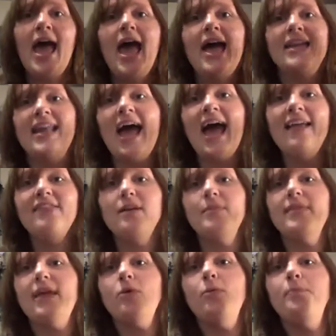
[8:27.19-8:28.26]
and add them,
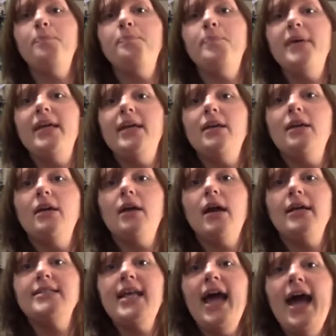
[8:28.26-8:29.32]
and they will be
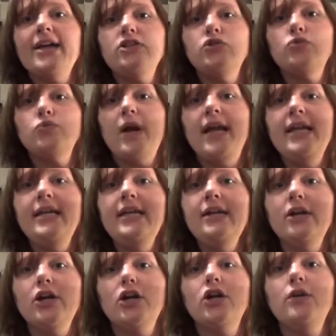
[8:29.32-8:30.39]
attached right
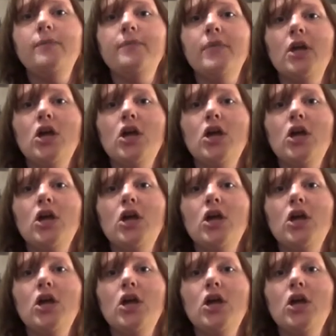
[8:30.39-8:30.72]
here